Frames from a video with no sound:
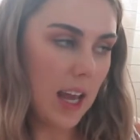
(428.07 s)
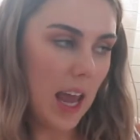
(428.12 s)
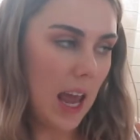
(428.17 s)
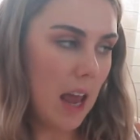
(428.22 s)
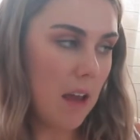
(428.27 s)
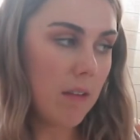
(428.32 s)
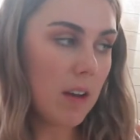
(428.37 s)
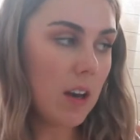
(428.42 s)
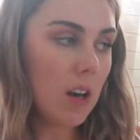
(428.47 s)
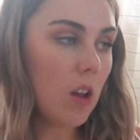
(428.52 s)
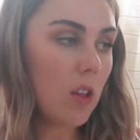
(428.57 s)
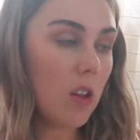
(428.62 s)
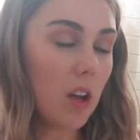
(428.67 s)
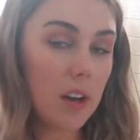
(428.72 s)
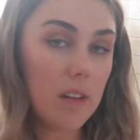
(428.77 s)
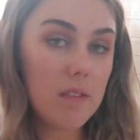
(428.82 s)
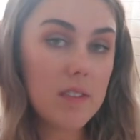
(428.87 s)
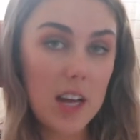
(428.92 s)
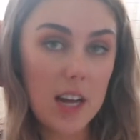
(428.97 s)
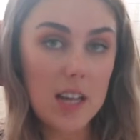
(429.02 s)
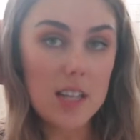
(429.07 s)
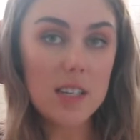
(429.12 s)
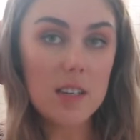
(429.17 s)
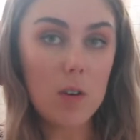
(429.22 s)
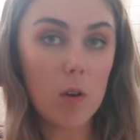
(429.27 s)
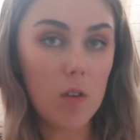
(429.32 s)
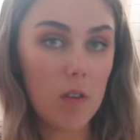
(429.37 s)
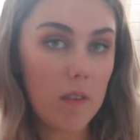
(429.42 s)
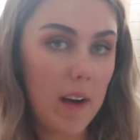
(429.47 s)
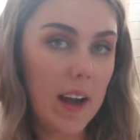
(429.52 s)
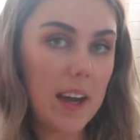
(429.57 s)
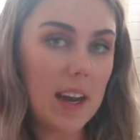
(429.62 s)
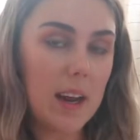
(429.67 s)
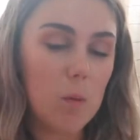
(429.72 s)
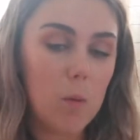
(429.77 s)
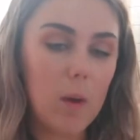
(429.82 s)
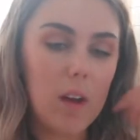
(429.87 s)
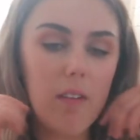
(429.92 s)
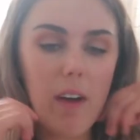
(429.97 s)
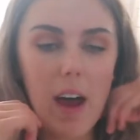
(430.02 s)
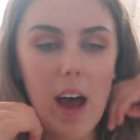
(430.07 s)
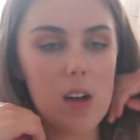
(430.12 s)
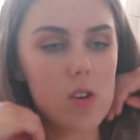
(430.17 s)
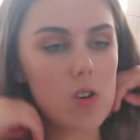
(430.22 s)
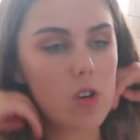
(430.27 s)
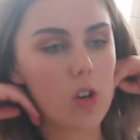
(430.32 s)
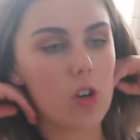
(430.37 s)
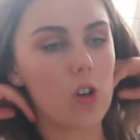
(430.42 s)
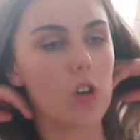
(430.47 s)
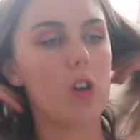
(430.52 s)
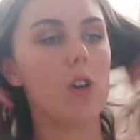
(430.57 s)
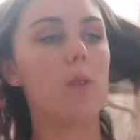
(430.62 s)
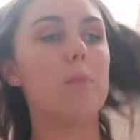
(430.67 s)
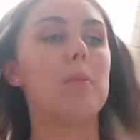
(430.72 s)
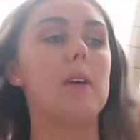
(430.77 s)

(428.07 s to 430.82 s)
even a lot of days already we've had to